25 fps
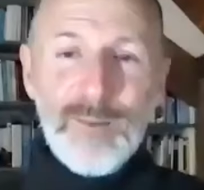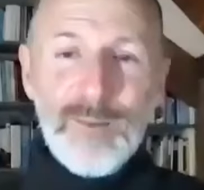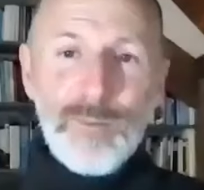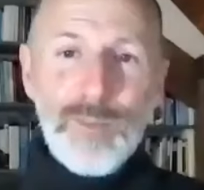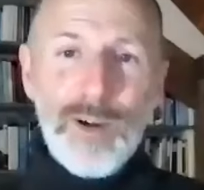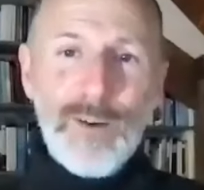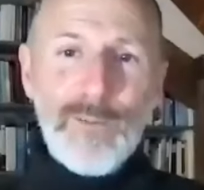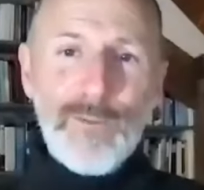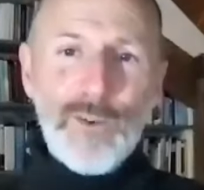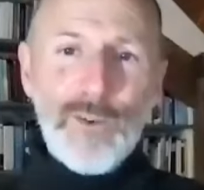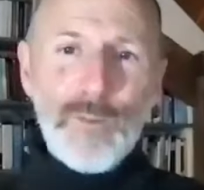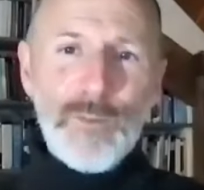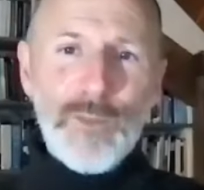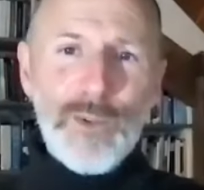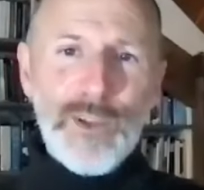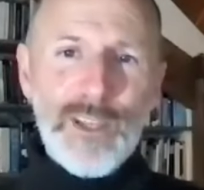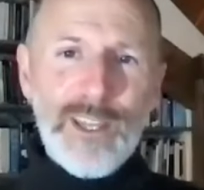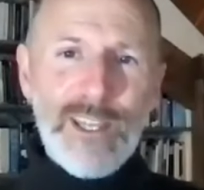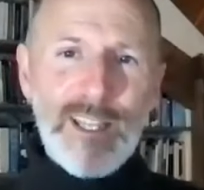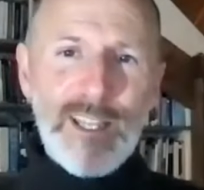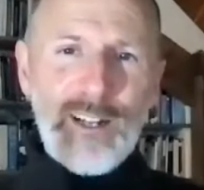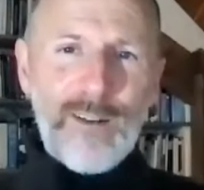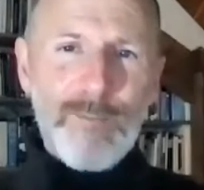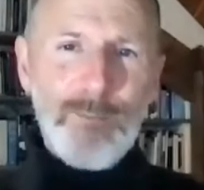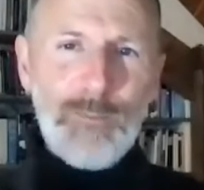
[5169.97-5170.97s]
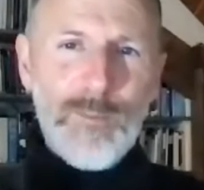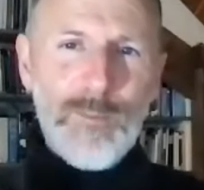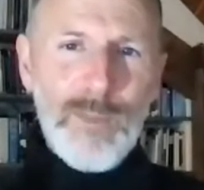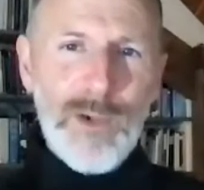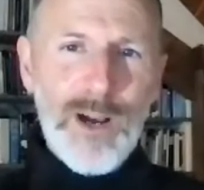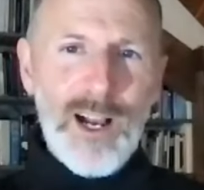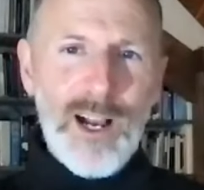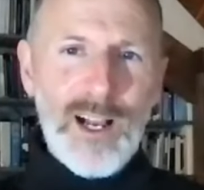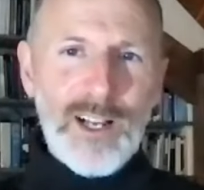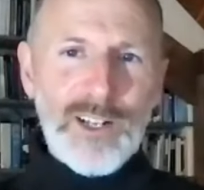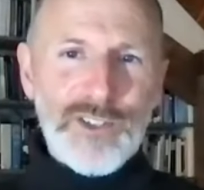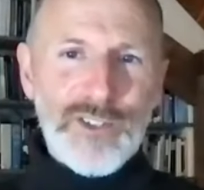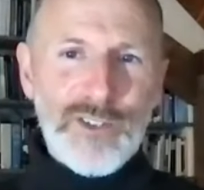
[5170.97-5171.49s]
but from within a
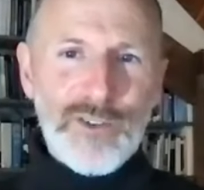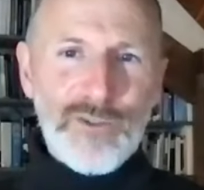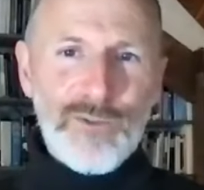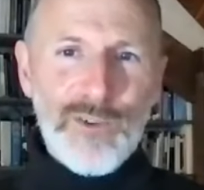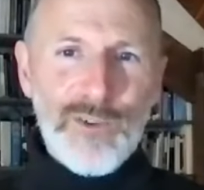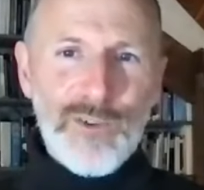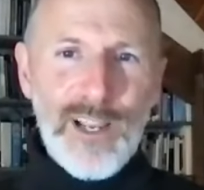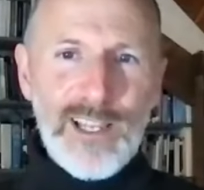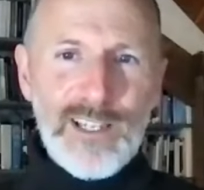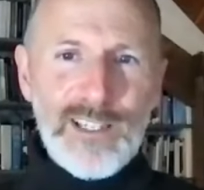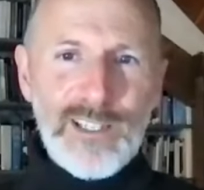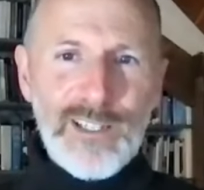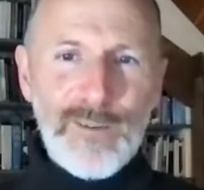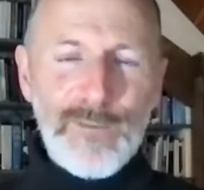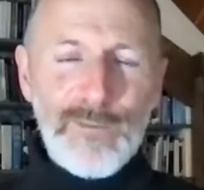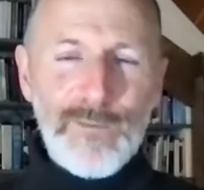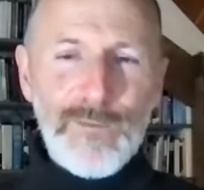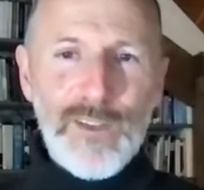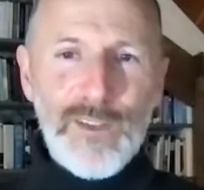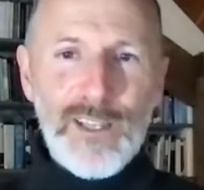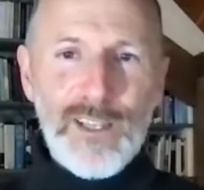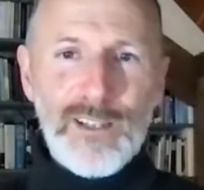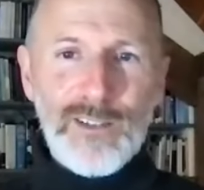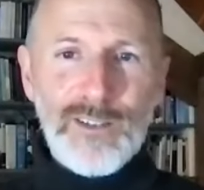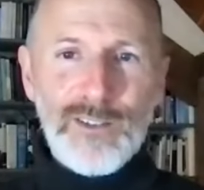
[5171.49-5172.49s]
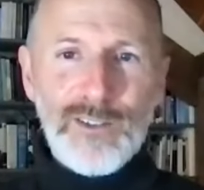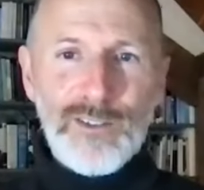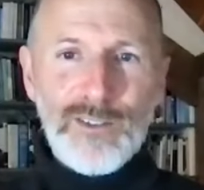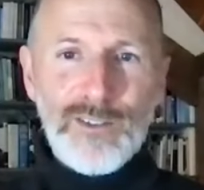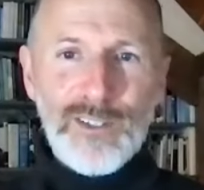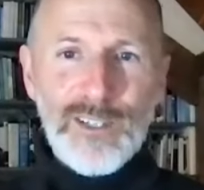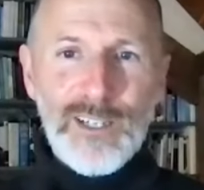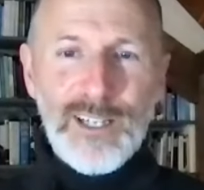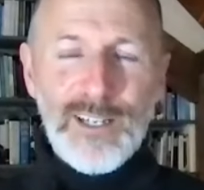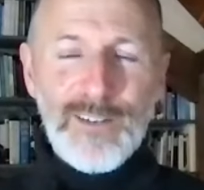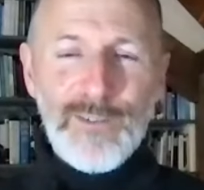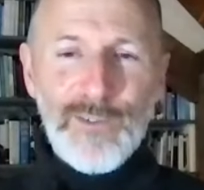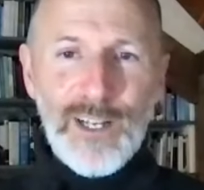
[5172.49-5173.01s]
much greater field
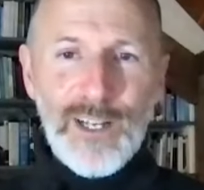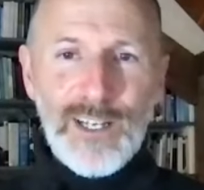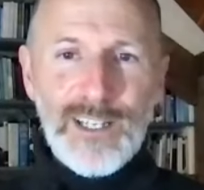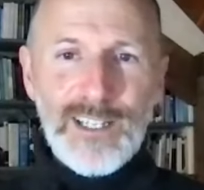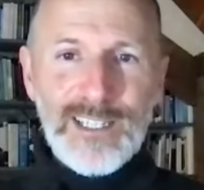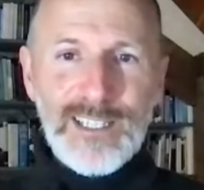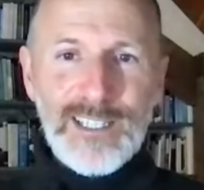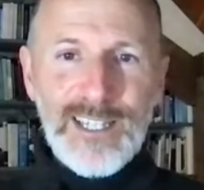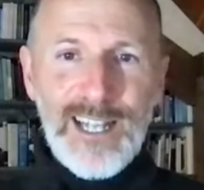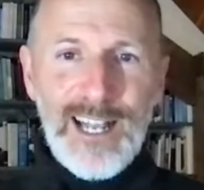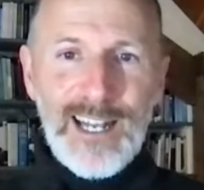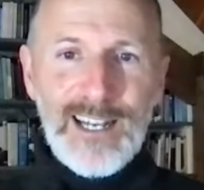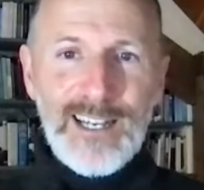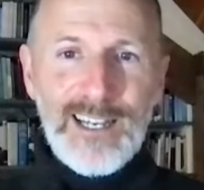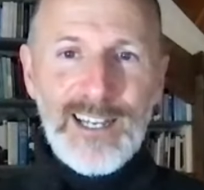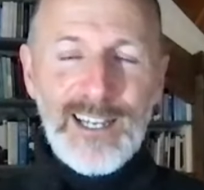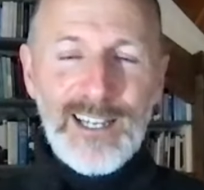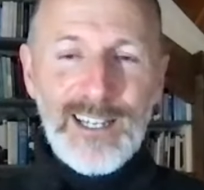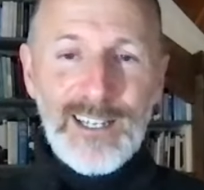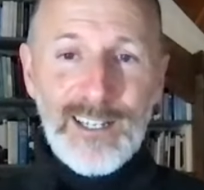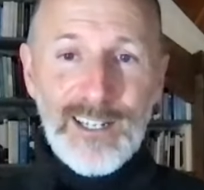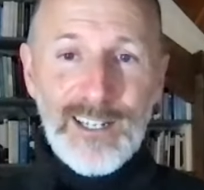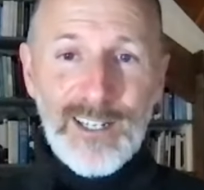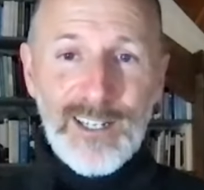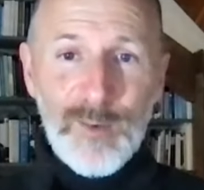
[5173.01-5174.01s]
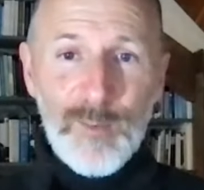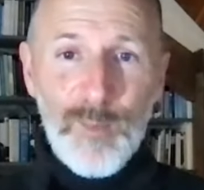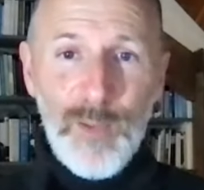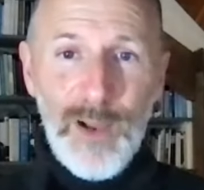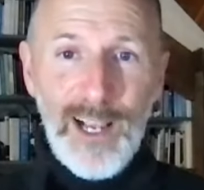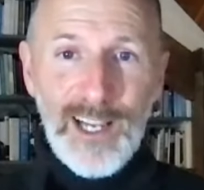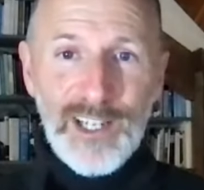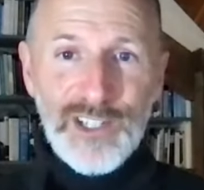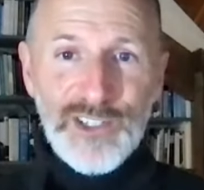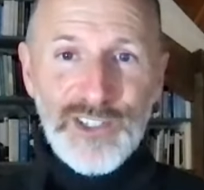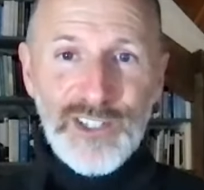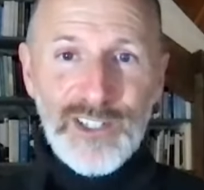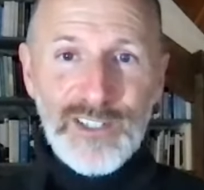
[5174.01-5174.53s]
and of understanding and
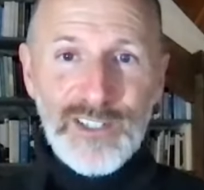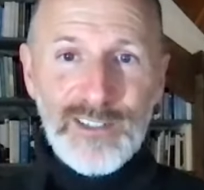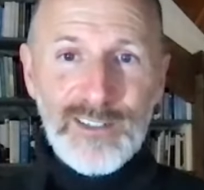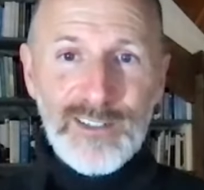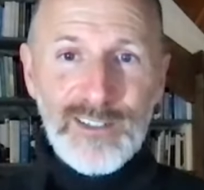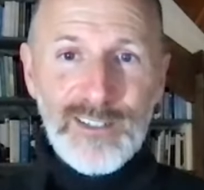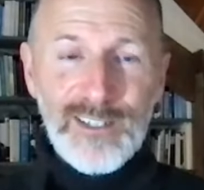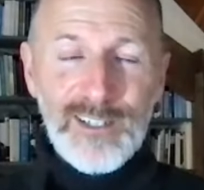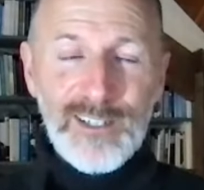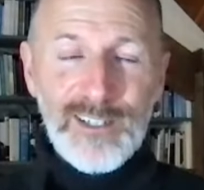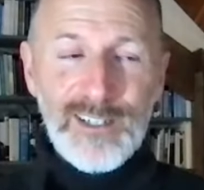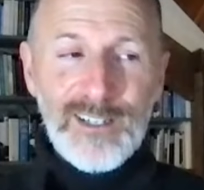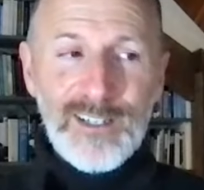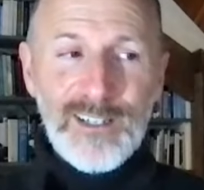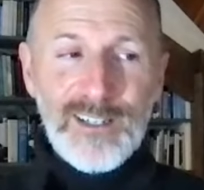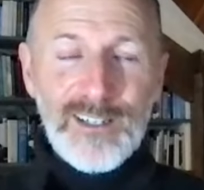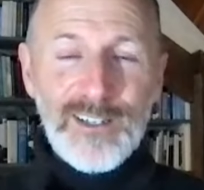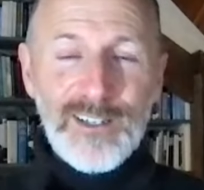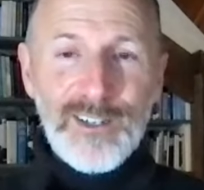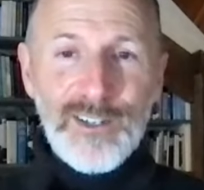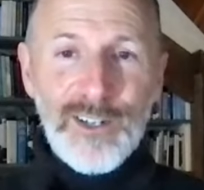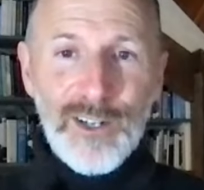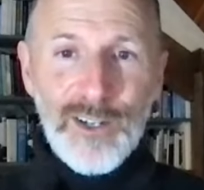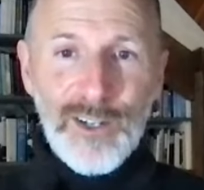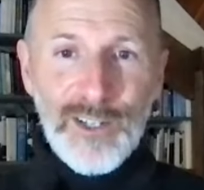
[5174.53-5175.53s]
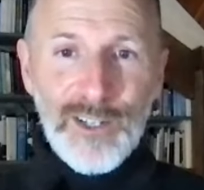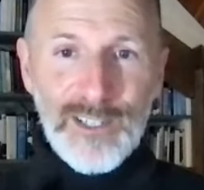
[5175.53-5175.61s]
compassion, you know.